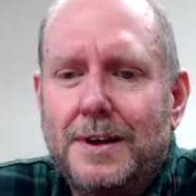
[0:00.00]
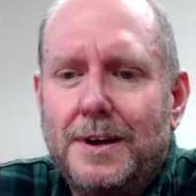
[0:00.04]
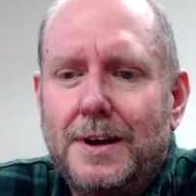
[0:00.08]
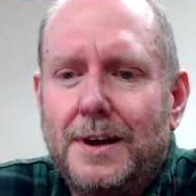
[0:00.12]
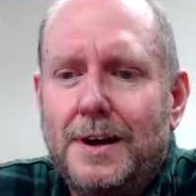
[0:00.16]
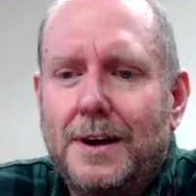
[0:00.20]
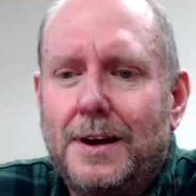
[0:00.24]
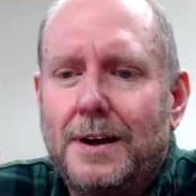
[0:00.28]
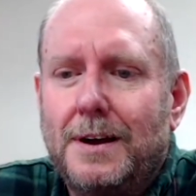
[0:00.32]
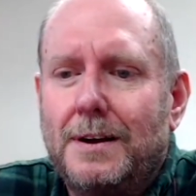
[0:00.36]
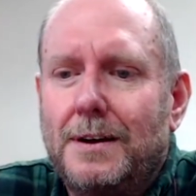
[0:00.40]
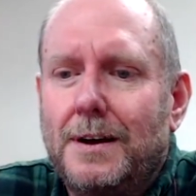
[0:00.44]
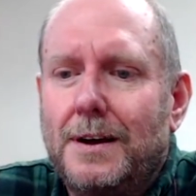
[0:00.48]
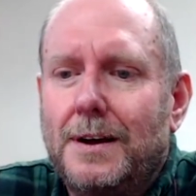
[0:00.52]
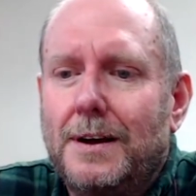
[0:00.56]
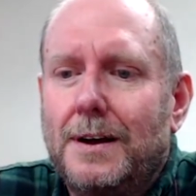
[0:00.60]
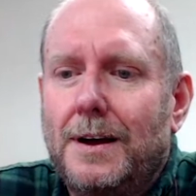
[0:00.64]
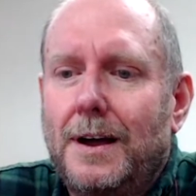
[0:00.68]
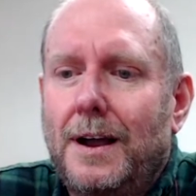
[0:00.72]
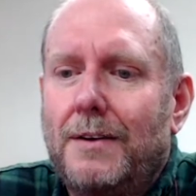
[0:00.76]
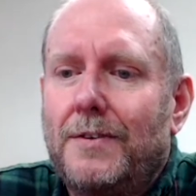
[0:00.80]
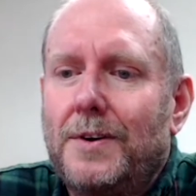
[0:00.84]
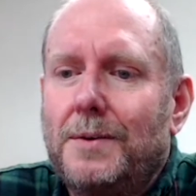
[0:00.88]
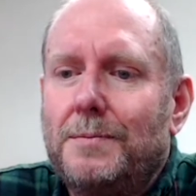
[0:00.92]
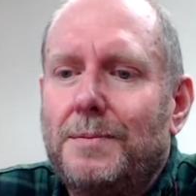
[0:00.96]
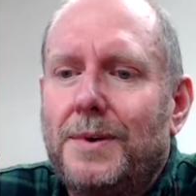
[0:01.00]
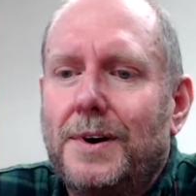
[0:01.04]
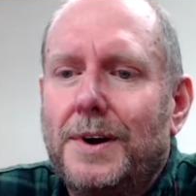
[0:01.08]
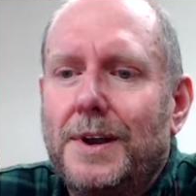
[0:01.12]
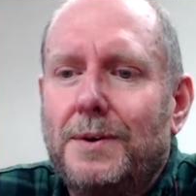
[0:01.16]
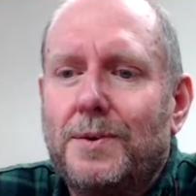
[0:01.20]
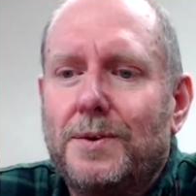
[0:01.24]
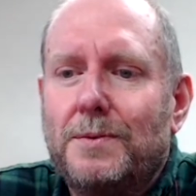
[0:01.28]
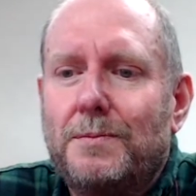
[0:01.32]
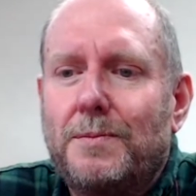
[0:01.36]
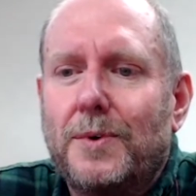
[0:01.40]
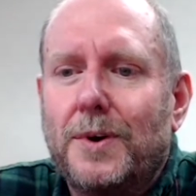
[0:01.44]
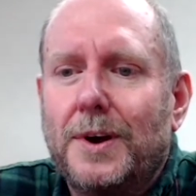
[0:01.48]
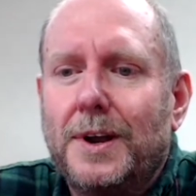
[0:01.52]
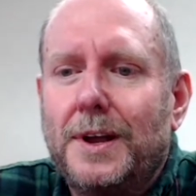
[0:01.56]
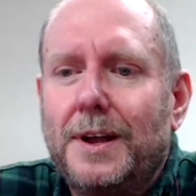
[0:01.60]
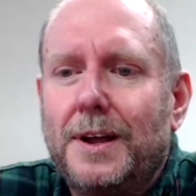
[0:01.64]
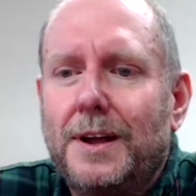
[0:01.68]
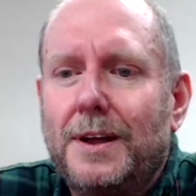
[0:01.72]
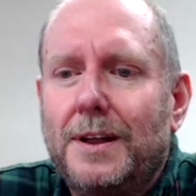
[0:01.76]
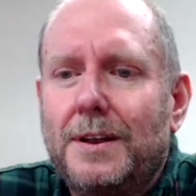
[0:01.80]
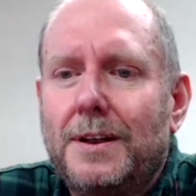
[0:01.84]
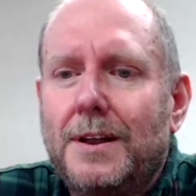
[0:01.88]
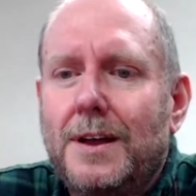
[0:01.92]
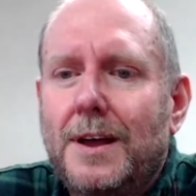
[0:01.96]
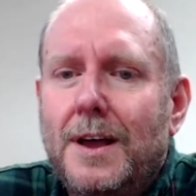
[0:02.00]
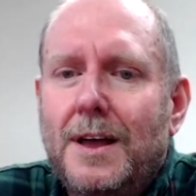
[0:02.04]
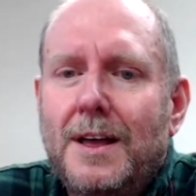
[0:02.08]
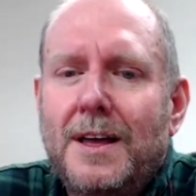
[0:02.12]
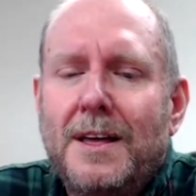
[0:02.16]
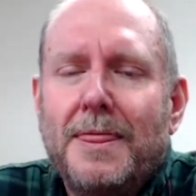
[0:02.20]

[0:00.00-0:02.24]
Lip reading: everybody would bring in